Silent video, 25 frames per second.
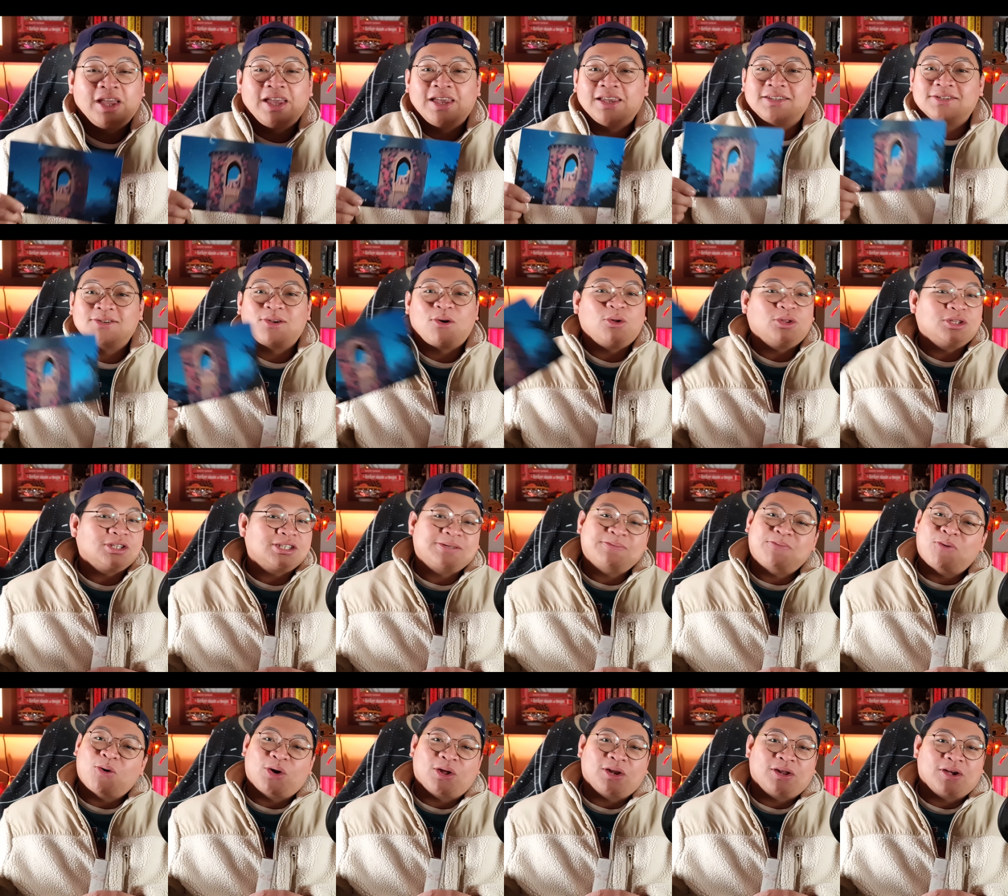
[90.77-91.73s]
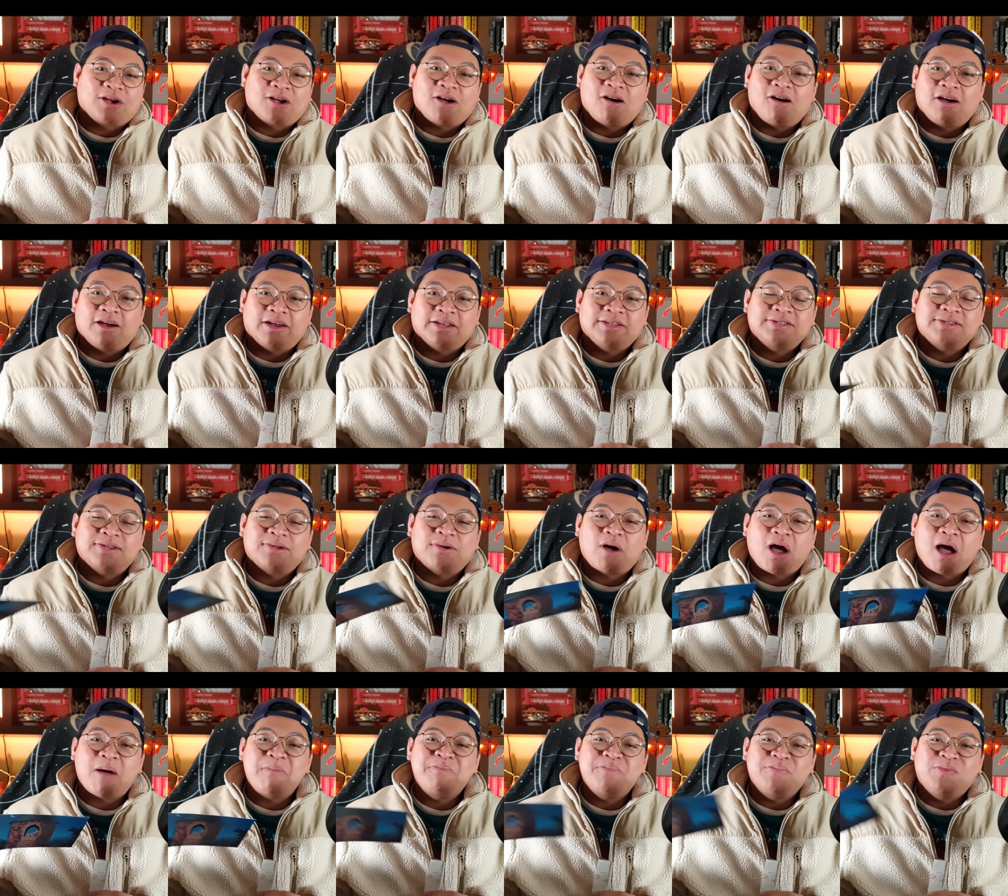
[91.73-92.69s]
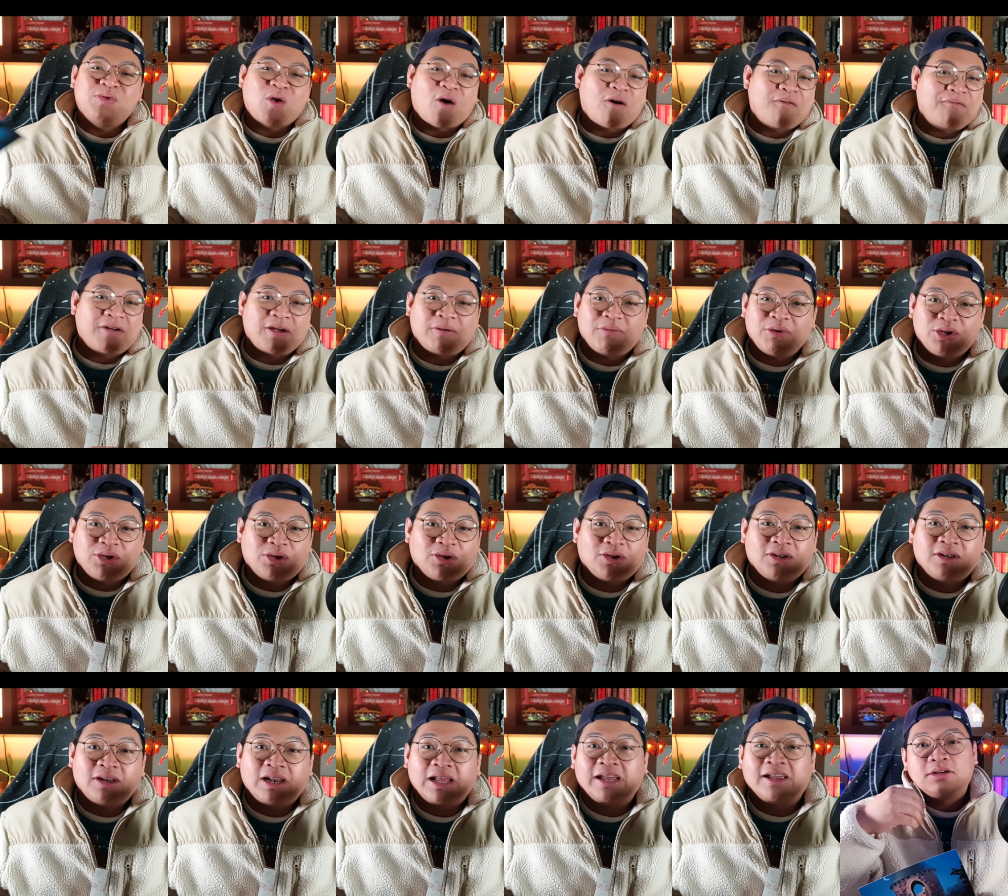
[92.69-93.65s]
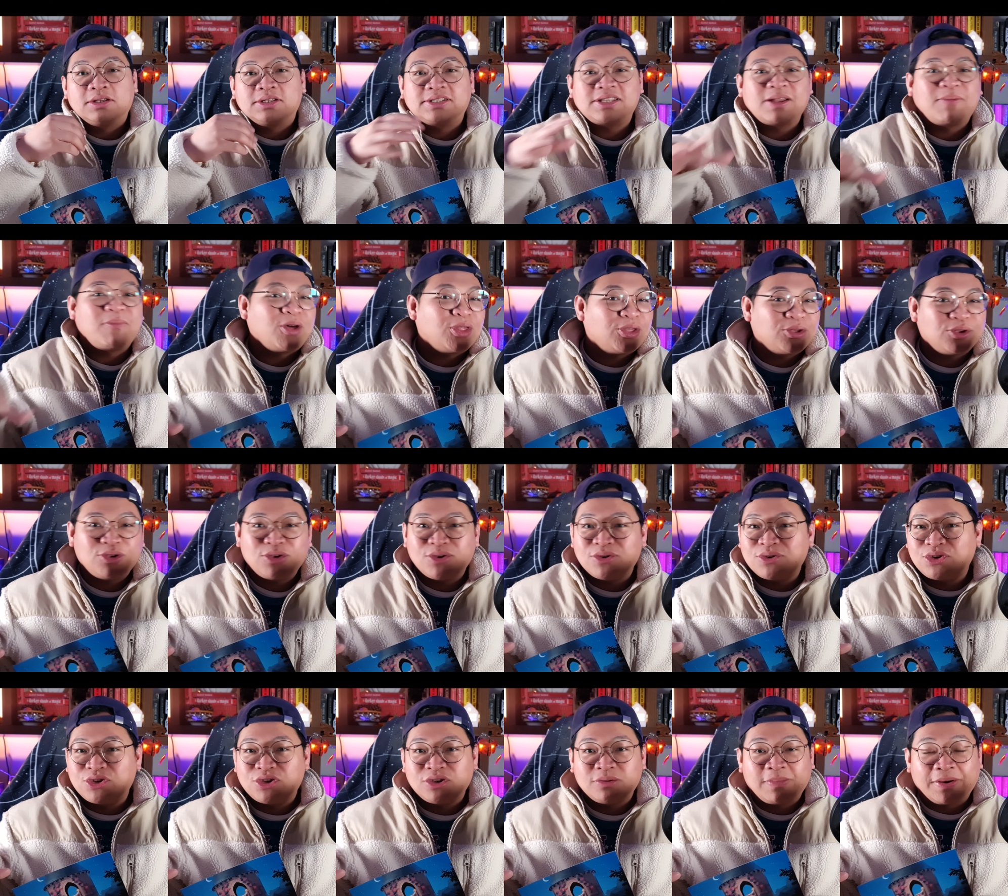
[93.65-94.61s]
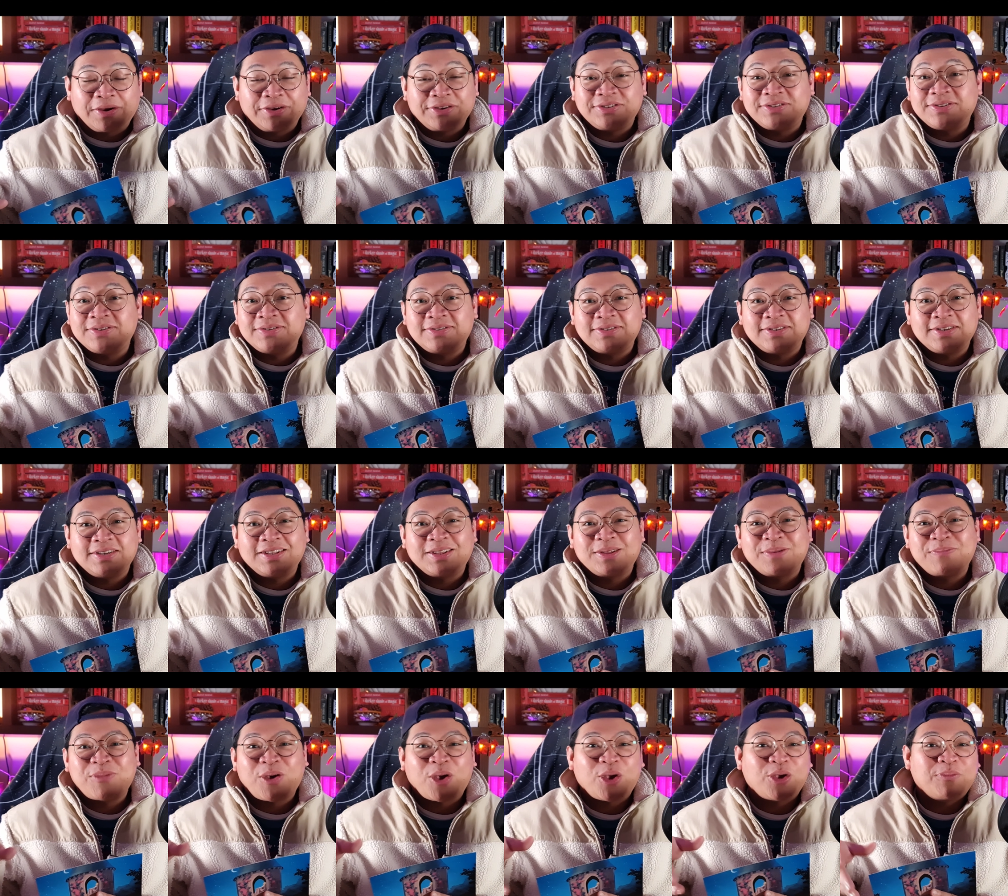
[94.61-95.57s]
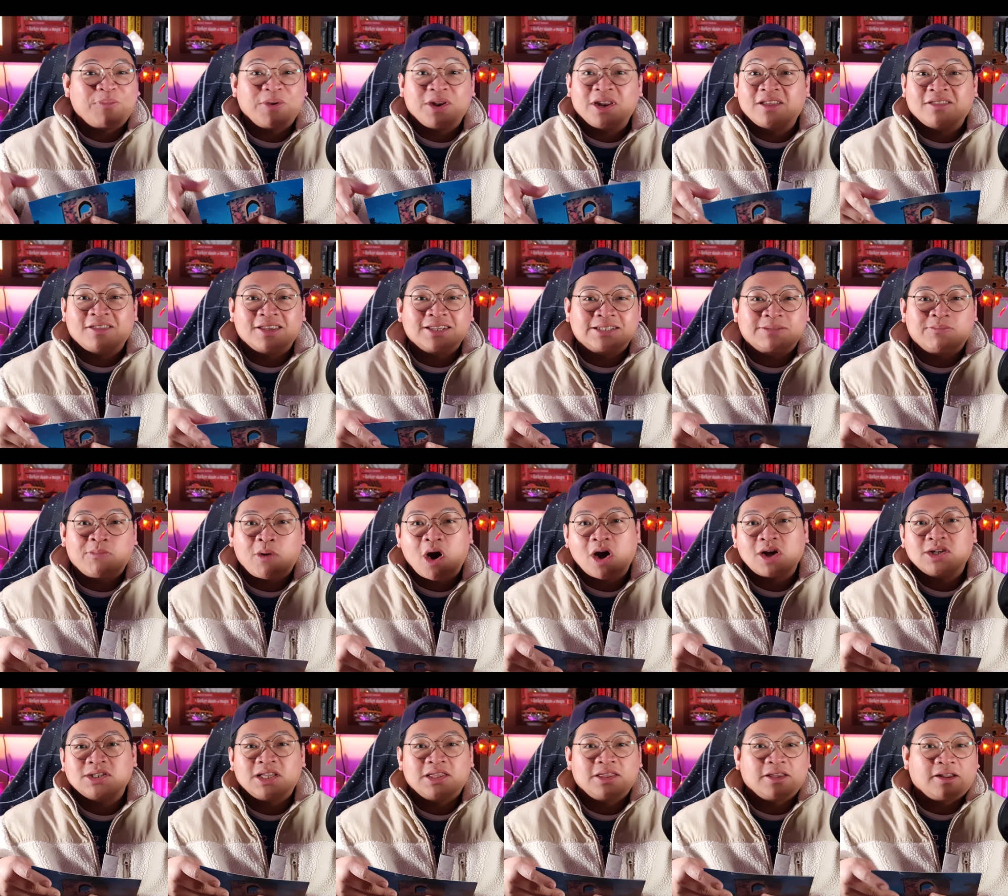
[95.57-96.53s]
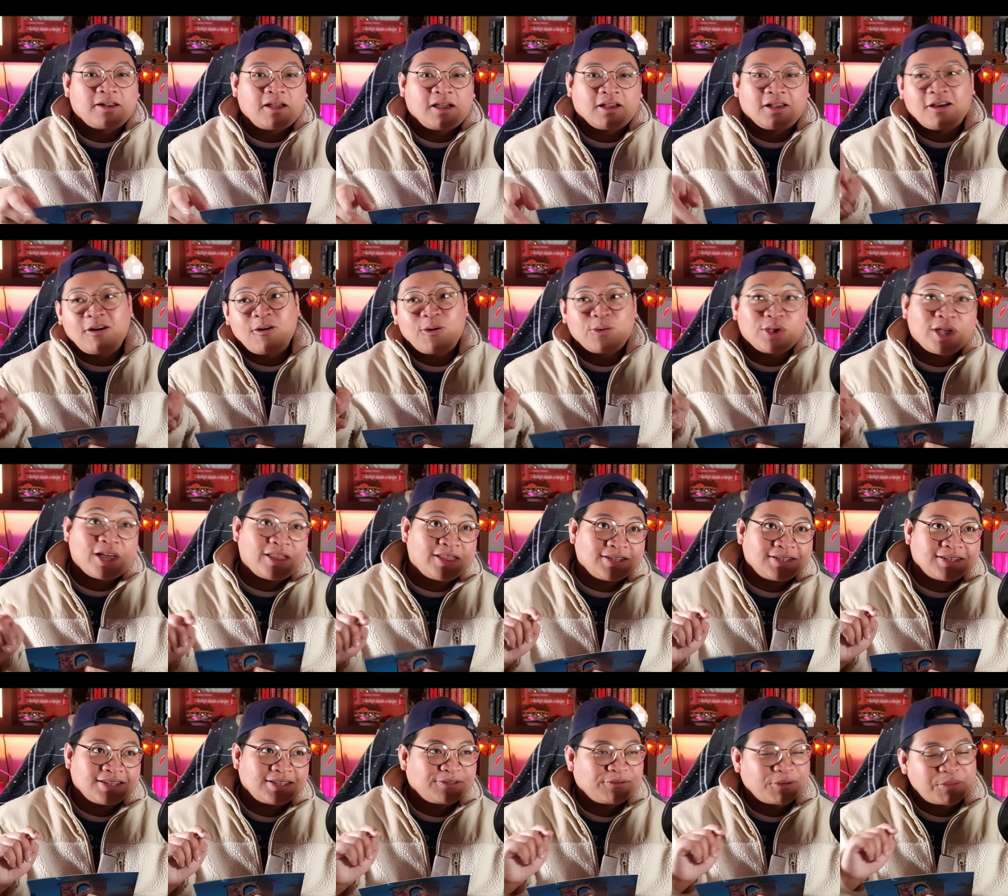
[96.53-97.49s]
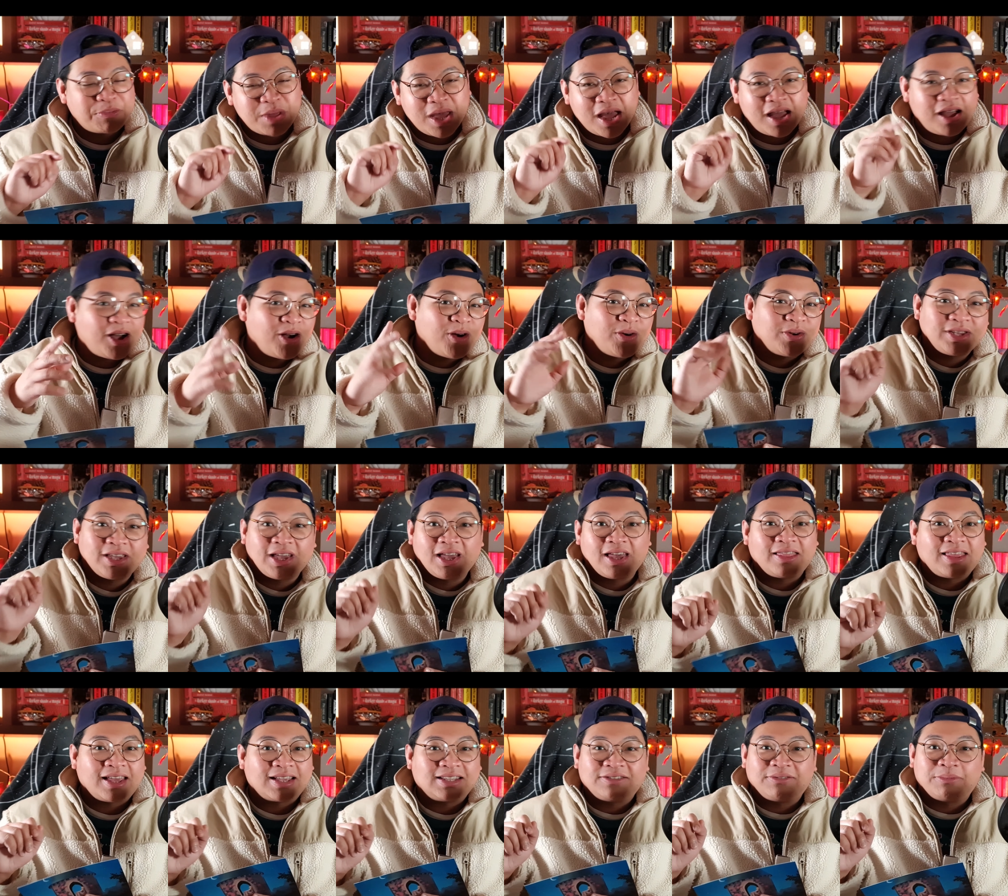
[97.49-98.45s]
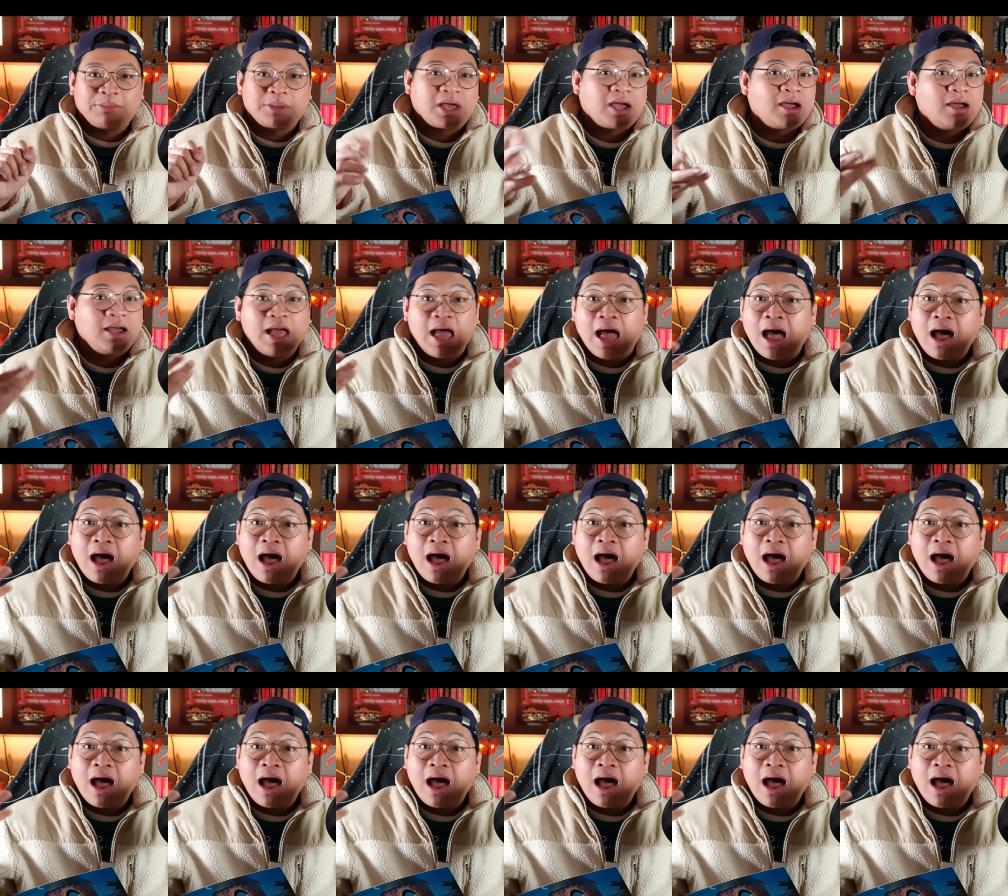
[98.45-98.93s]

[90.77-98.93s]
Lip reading: It's called a spoiler card, so I'm not very good. Like some other YouTubers, you see them opening this box and they're like, oh yeah, this is from that. Oh yeah, that's from that.